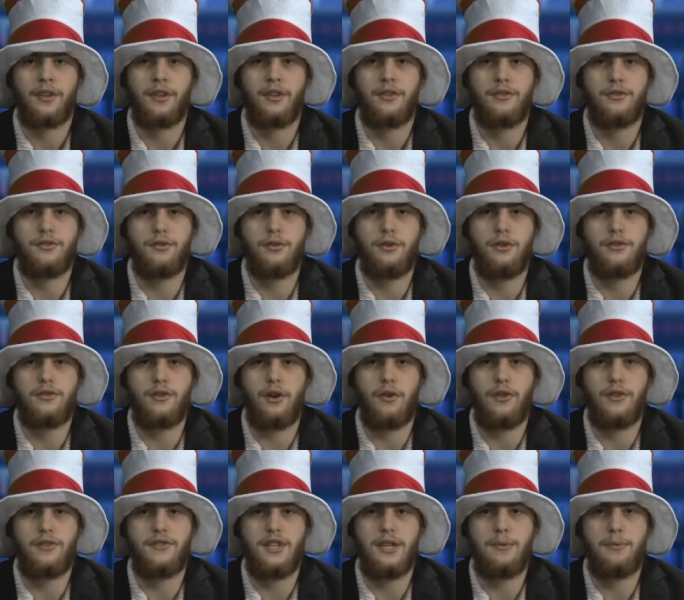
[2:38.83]
Students on
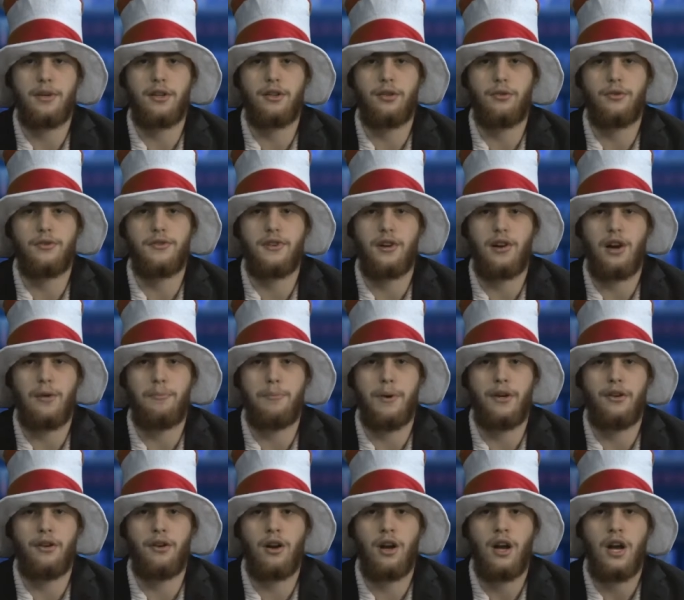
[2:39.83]
the team include Sarah
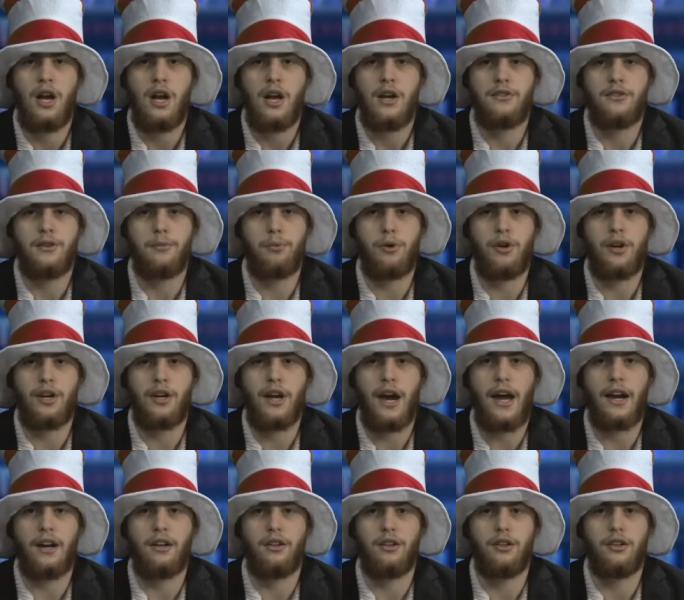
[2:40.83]
Bender, Sabrina
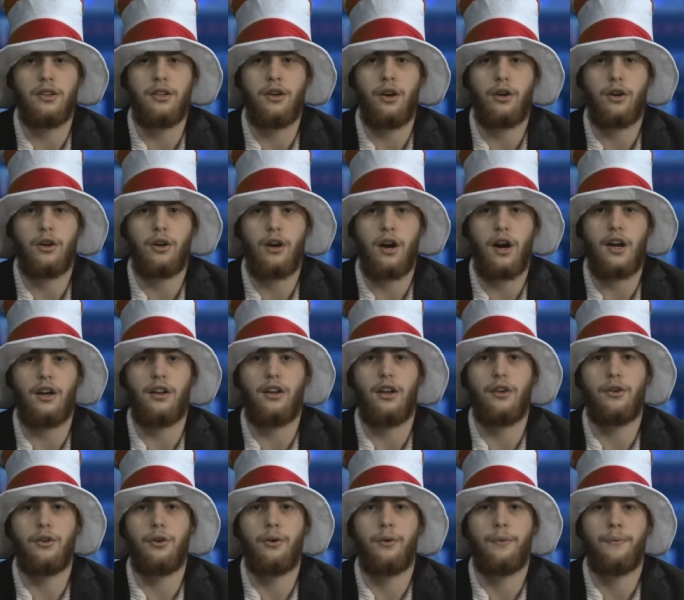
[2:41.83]
Catalino,
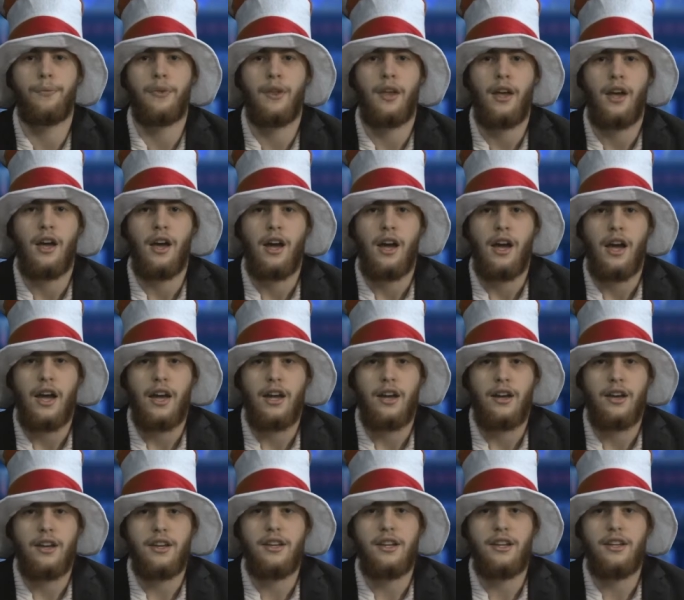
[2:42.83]
Catalano
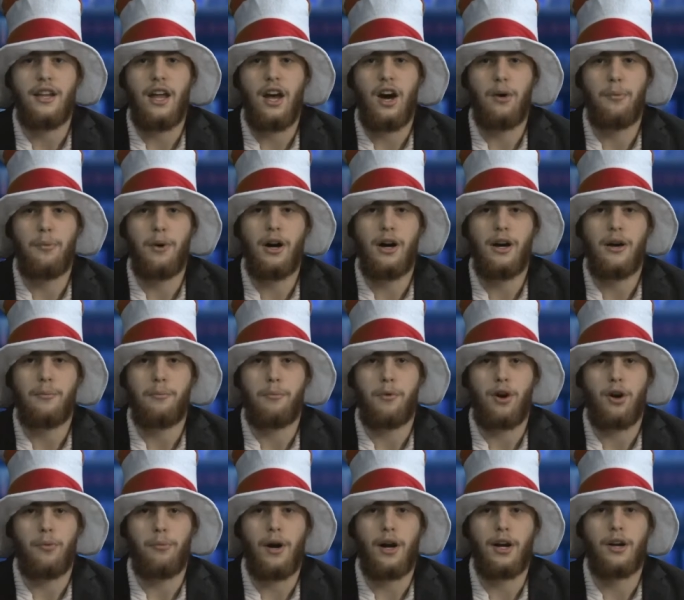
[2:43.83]
Eden Elma,
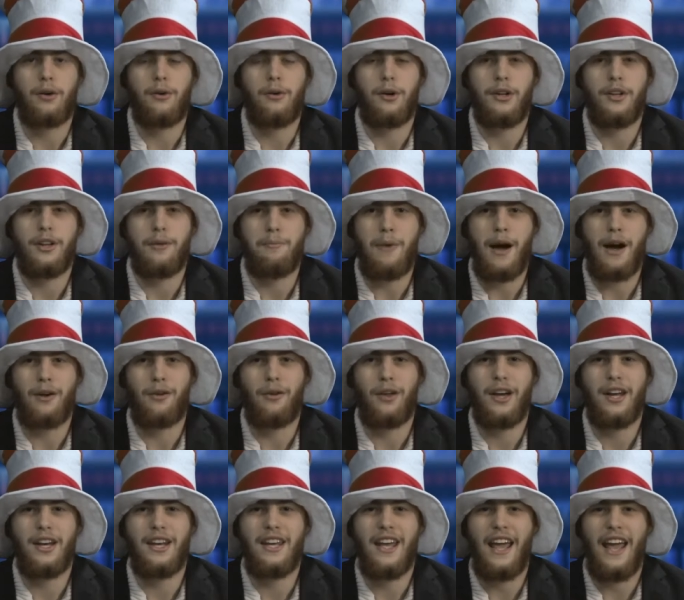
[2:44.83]
Maura
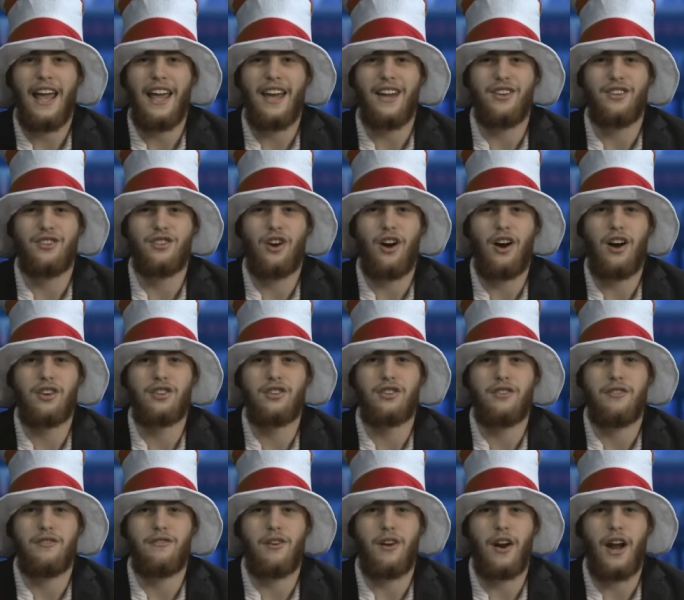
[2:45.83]
McElhaney, and Josh
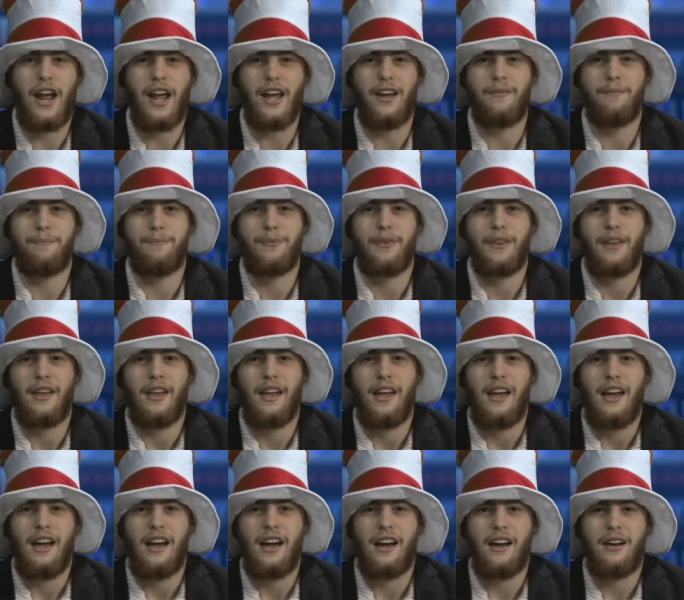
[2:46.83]
Verhan.
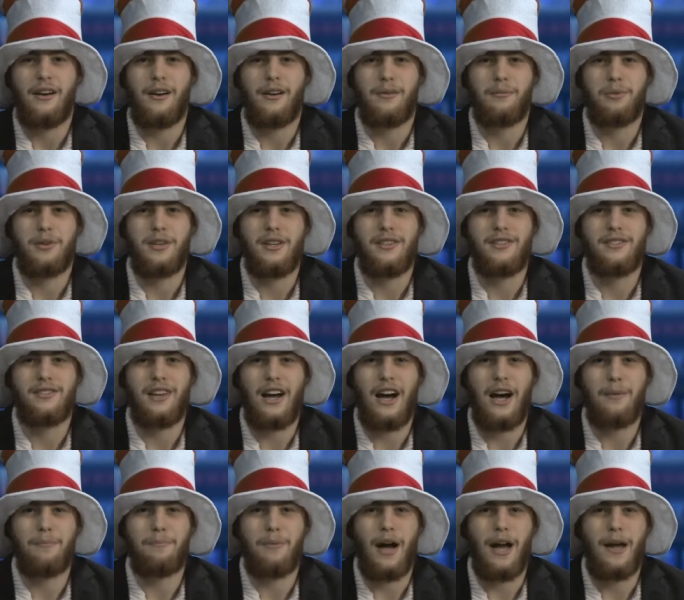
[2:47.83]
Please
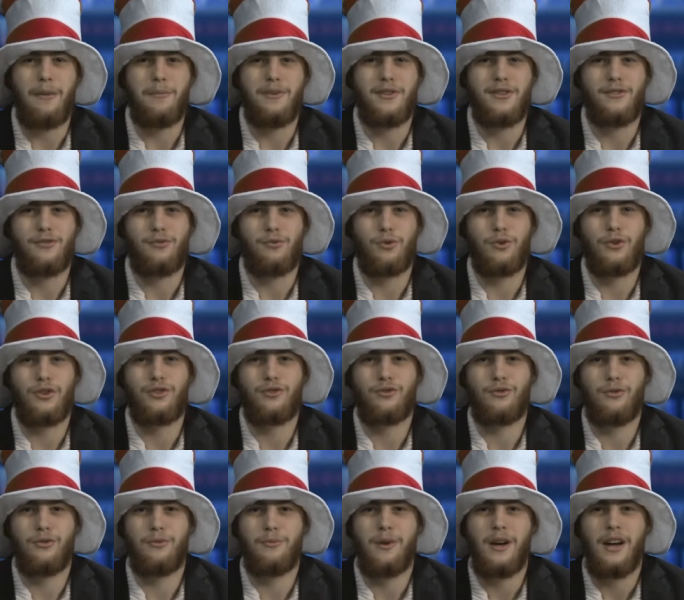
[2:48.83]
stop by Mrs. Wukich's
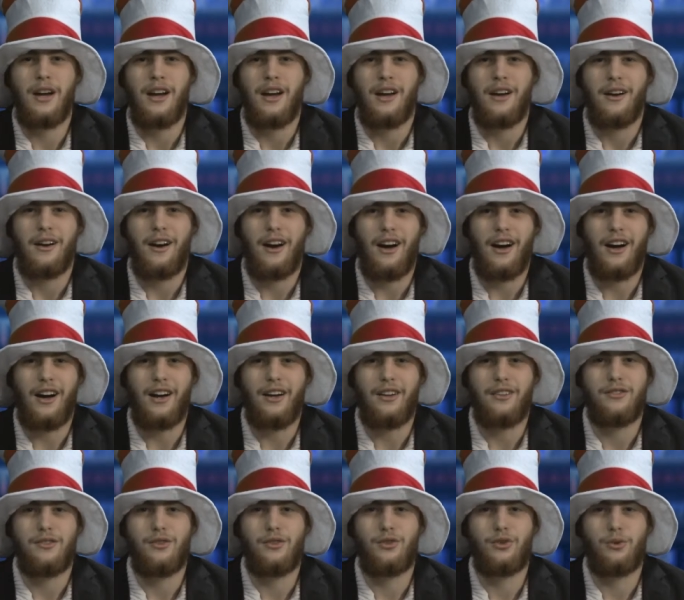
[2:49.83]
room uh,
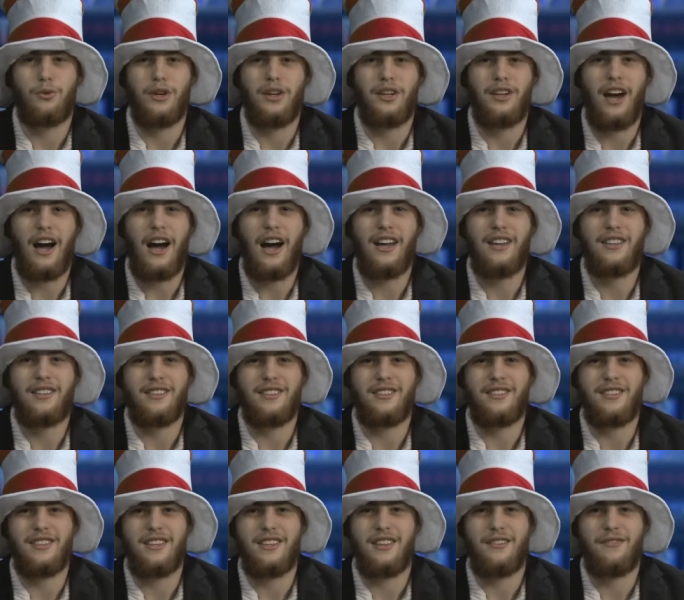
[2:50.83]
229 to
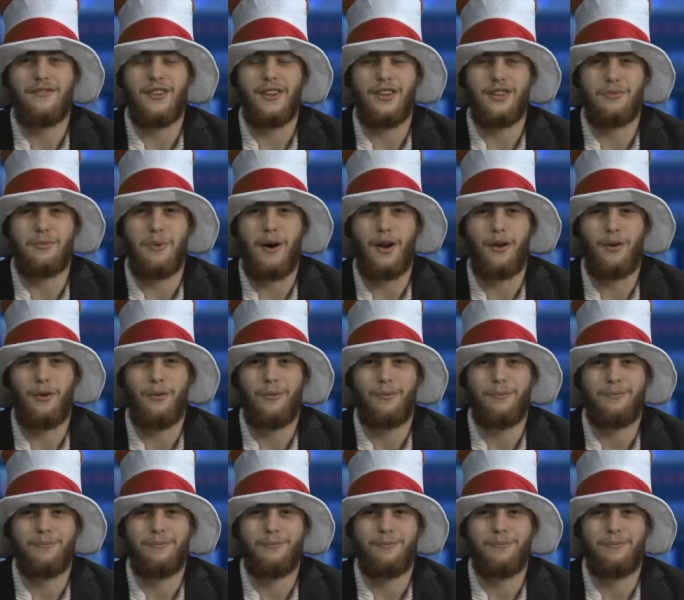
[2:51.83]
see the finished model.